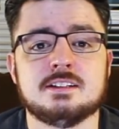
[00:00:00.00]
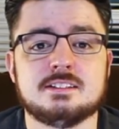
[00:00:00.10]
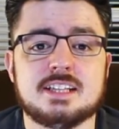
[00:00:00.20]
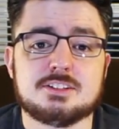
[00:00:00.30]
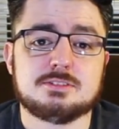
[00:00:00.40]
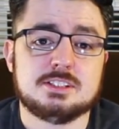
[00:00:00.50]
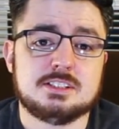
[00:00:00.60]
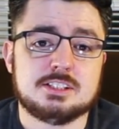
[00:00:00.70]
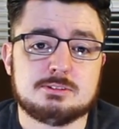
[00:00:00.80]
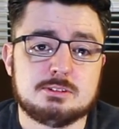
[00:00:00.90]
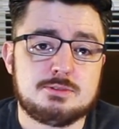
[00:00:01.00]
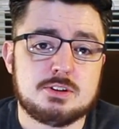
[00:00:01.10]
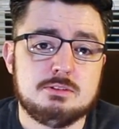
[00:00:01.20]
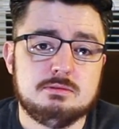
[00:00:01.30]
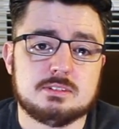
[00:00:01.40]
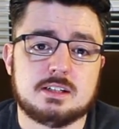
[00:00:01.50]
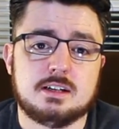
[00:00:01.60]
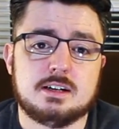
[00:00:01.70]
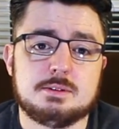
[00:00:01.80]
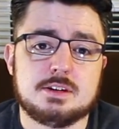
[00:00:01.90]
Thanks for listening to the review.
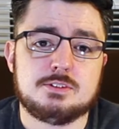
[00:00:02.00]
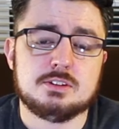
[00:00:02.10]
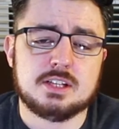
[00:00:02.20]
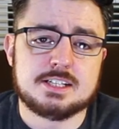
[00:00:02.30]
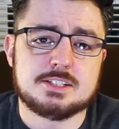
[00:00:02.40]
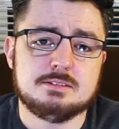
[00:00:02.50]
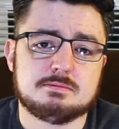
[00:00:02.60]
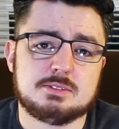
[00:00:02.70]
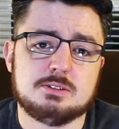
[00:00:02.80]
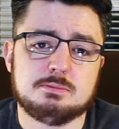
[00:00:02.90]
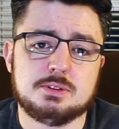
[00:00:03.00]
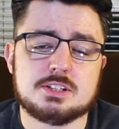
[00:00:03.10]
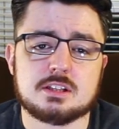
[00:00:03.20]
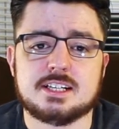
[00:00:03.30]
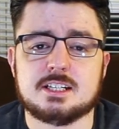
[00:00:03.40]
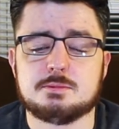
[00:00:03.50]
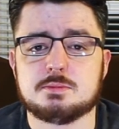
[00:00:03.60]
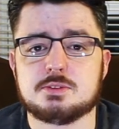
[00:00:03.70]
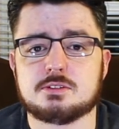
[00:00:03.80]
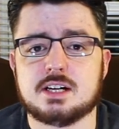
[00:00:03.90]
If you liked it, please like and
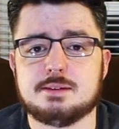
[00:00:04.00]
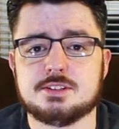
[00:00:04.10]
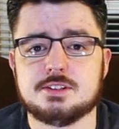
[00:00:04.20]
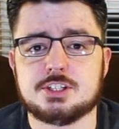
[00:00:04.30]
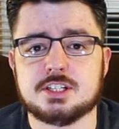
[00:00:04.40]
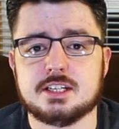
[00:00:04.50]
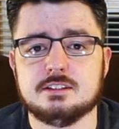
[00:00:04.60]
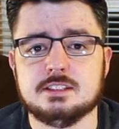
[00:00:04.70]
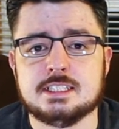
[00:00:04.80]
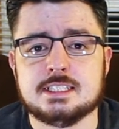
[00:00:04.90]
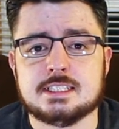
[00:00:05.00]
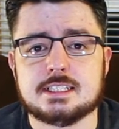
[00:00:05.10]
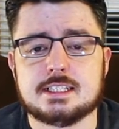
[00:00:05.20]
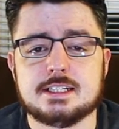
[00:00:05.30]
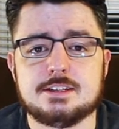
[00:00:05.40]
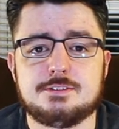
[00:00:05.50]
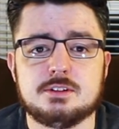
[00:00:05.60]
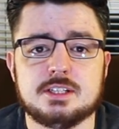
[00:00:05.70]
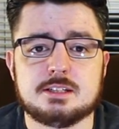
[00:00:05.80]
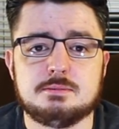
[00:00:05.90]
subscribe to the channel. If
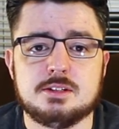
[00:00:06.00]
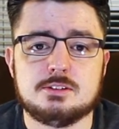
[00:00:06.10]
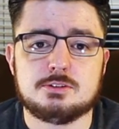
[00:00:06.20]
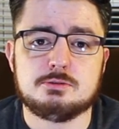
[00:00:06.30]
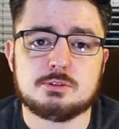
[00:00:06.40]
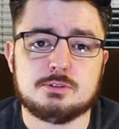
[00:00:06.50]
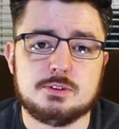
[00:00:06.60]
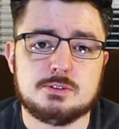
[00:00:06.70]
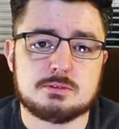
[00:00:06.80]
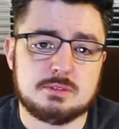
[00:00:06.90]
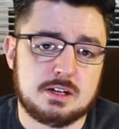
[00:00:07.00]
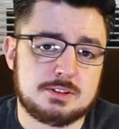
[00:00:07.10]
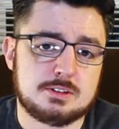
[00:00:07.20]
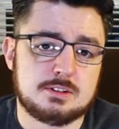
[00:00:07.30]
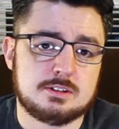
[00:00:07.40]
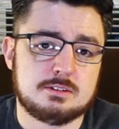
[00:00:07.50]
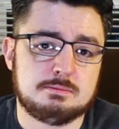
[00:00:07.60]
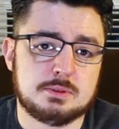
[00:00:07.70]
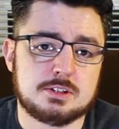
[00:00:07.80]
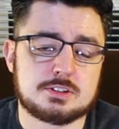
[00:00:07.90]
you'd like me to review some other
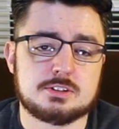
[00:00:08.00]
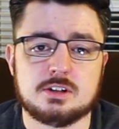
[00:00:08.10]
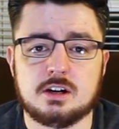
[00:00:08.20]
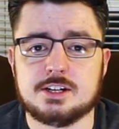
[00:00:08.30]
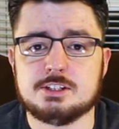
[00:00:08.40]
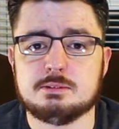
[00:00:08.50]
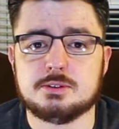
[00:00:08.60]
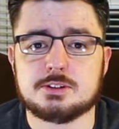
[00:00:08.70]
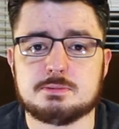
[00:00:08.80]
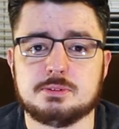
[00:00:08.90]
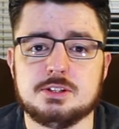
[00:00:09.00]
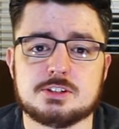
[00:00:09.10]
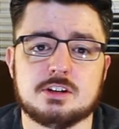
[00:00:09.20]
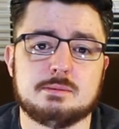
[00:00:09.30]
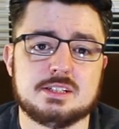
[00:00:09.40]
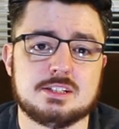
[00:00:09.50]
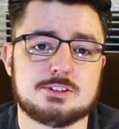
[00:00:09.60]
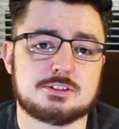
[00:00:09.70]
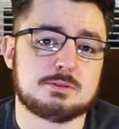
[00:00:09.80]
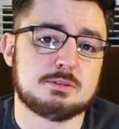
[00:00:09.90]
books or audiobooks, please comment in the
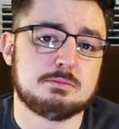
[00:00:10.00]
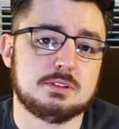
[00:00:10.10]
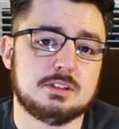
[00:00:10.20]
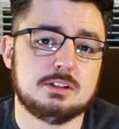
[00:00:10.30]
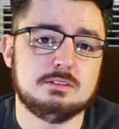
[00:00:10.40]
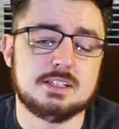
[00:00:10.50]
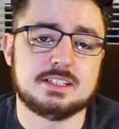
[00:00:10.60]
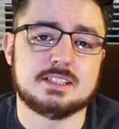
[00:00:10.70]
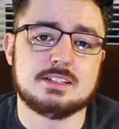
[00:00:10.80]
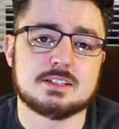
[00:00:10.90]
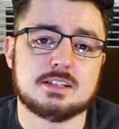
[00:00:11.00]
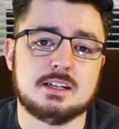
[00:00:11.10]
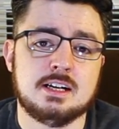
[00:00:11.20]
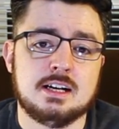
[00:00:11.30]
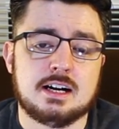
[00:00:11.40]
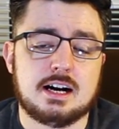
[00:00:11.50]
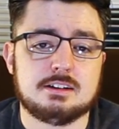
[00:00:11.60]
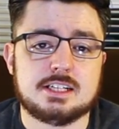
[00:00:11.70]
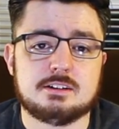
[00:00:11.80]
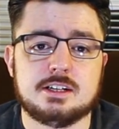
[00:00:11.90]
description below, and
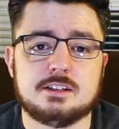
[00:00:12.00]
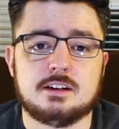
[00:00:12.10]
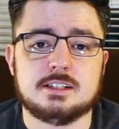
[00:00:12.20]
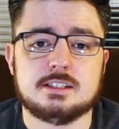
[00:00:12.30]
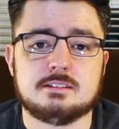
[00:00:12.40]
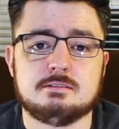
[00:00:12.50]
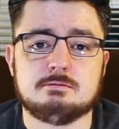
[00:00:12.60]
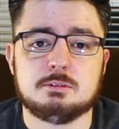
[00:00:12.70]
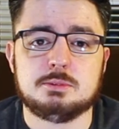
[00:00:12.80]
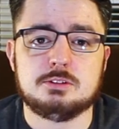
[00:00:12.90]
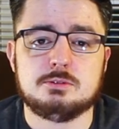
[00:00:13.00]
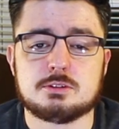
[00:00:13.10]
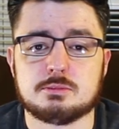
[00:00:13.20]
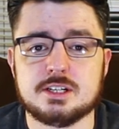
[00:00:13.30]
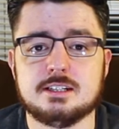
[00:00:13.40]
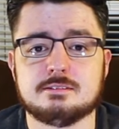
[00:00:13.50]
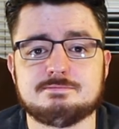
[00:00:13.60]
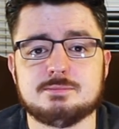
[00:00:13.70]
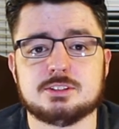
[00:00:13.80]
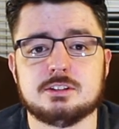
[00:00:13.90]
I'll get right on it, and we'll be doing some reading.
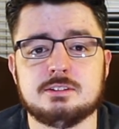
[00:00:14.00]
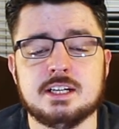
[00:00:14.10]
So